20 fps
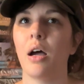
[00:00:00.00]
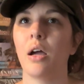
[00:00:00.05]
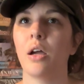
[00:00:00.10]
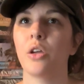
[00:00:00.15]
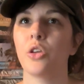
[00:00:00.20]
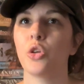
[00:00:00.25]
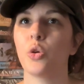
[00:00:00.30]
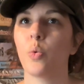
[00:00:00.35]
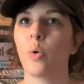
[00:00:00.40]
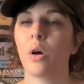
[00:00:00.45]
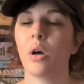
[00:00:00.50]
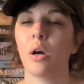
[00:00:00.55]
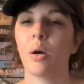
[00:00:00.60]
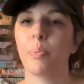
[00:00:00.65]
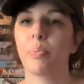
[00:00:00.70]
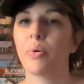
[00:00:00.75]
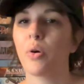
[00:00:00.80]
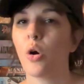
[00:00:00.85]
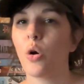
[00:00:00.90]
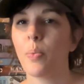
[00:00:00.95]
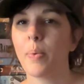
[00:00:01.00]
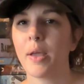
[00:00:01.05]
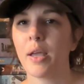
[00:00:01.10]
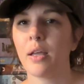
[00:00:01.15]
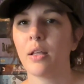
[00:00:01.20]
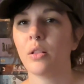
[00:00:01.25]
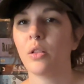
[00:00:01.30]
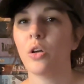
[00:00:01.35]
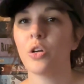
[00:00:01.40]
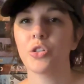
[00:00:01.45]
you are
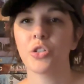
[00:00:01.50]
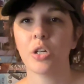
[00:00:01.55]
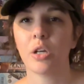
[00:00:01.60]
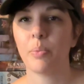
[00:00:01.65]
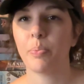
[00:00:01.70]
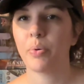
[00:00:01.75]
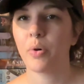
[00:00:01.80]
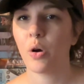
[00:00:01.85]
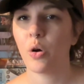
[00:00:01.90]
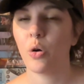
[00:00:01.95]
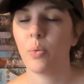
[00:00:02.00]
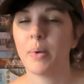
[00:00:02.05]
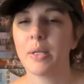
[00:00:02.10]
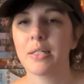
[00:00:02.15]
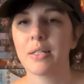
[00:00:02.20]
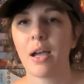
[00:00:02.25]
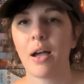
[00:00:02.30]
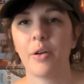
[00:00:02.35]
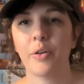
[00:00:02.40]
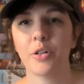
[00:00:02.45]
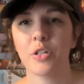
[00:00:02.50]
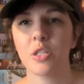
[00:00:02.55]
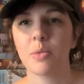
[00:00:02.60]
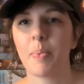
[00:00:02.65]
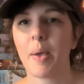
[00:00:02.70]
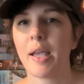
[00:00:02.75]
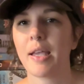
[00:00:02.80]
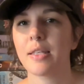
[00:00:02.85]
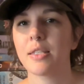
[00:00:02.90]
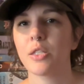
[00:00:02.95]
launching a probe into outer
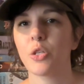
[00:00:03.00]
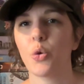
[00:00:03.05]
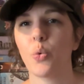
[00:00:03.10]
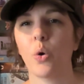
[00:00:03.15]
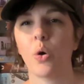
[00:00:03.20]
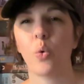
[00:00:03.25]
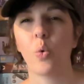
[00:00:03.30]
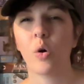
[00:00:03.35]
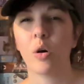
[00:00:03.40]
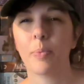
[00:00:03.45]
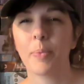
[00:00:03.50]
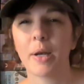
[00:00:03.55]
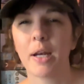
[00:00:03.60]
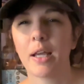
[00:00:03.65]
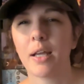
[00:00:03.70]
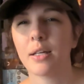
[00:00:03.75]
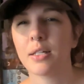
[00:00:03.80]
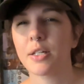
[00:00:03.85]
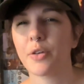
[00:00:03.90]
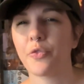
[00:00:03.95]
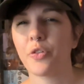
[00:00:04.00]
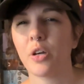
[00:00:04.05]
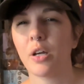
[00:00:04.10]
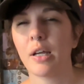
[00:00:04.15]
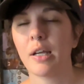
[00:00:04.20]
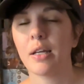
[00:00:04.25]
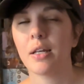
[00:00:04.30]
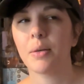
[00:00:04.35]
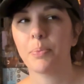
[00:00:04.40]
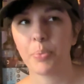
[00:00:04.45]
space. You are orbiting
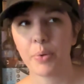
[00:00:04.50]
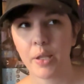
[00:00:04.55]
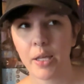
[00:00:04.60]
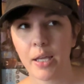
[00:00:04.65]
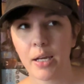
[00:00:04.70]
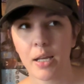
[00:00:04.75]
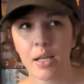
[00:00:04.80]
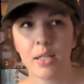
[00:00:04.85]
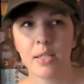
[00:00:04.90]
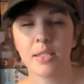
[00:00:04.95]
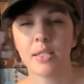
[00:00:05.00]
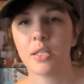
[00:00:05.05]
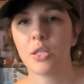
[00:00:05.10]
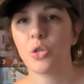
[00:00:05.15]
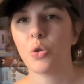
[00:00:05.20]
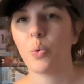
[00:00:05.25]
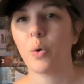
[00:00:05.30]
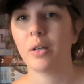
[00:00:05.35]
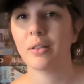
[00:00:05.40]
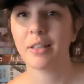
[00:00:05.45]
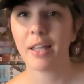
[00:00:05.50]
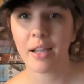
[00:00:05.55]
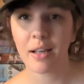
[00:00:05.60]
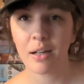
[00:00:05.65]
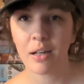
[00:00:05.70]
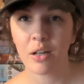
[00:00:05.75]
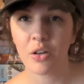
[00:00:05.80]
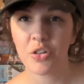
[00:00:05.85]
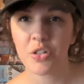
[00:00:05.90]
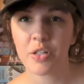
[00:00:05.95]
different planets. You are
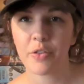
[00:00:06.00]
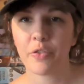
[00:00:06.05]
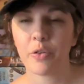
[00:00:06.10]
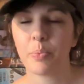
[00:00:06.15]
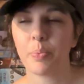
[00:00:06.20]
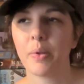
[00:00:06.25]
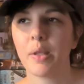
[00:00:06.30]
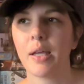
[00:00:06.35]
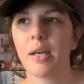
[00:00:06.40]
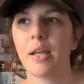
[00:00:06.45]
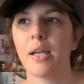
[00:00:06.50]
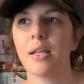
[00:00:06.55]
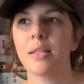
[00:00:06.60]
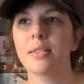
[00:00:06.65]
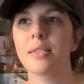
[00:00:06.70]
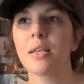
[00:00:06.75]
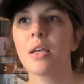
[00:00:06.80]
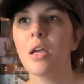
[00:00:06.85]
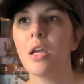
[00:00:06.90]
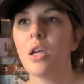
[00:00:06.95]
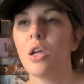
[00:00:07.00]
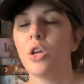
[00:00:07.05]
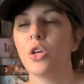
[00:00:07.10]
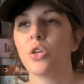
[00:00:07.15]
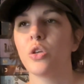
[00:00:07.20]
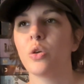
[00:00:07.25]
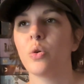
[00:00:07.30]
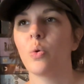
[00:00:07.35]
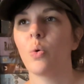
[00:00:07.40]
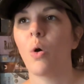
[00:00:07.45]
landing on different planets.
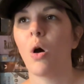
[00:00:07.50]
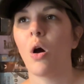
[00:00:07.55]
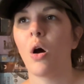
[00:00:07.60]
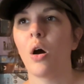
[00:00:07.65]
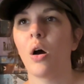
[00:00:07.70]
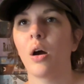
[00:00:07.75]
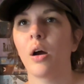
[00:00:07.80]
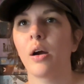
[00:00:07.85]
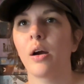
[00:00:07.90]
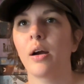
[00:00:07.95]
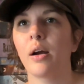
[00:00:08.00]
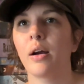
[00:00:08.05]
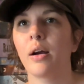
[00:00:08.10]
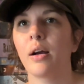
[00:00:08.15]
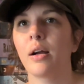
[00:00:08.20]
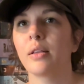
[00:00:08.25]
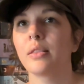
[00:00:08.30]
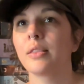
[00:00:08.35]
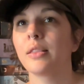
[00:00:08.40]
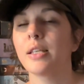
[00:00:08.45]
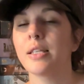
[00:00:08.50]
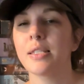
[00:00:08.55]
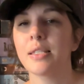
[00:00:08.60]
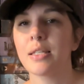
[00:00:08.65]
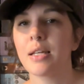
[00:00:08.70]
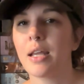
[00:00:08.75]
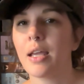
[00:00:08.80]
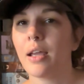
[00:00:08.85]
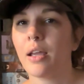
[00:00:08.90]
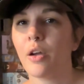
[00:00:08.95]
You are
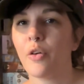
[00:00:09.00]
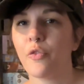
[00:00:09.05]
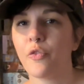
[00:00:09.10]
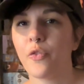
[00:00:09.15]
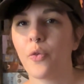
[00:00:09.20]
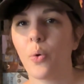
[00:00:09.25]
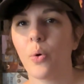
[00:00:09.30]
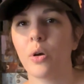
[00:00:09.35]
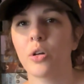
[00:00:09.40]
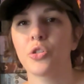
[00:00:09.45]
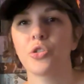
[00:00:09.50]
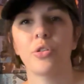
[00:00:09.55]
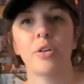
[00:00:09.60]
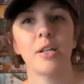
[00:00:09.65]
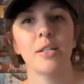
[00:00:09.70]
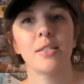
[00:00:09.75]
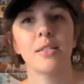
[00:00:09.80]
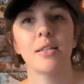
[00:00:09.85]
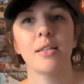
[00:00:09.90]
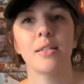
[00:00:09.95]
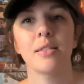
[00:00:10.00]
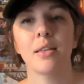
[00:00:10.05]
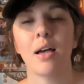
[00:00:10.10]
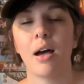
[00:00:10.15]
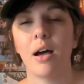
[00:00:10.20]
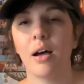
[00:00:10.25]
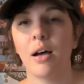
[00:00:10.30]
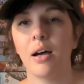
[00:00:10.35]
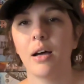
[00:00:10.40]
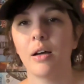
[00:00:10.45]
listening for traces
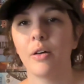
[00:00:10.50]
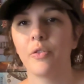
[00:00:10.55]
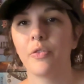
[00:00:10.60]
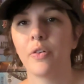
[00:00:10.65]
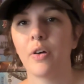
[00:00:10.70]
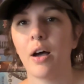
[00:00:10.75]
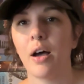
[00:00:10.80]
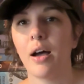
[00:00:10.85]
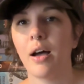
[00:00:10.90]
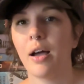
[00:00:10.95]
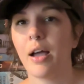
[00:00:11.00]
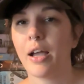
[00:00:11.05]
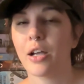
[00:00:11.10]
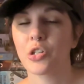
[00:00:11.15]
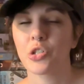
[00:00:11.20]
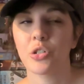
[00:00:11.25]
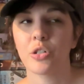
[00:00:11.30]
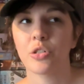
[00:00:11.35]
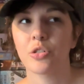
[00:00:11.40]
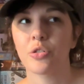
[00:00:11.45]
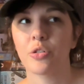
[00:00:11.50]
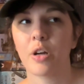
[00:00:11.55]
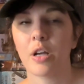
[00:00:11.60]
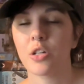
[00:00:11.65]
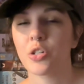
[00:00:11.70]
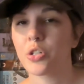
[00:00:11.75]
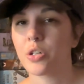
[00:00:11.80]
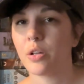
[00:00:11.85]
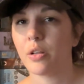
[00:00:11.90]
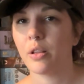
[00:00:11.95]
of
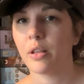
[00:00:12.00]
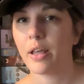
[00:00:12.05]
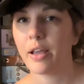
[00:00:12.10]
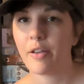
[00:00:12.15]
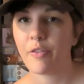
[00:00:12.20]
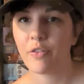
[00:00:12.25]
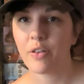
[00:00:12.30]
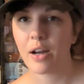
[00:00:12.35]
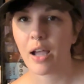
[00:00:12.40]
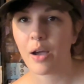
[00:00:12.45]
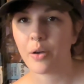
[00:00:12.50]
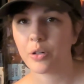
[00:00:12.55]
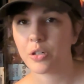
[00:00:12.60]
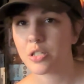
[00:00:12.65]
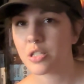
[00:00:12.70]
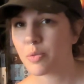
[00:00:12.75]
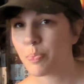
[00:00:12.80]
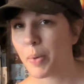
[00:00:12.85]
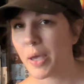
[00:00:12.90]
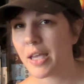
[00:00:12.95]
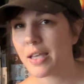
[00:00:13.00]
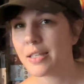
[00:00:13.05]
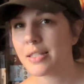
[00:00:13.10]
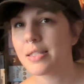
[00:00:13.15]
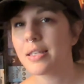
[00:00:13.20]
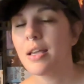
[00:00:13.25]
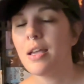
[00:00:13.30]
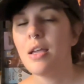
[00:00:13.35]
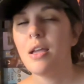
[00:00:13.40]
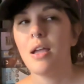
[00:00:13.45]
extraterrestrial life in outer
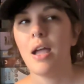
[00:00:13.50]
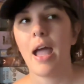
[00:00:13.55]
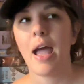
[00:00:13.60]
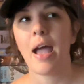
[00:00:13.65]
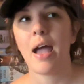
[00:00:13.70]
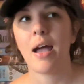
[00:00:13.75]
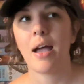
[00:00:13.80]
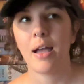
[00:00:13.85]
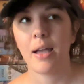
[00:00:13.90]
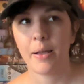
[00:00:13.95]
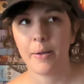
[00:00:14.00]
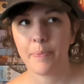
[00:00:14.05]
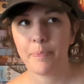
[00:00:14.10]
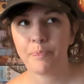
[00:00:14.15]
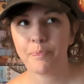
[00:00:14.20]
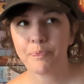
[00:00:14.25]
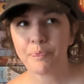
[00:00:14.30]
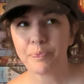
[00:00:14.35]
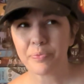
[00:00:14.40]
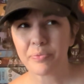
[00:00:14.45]
space, and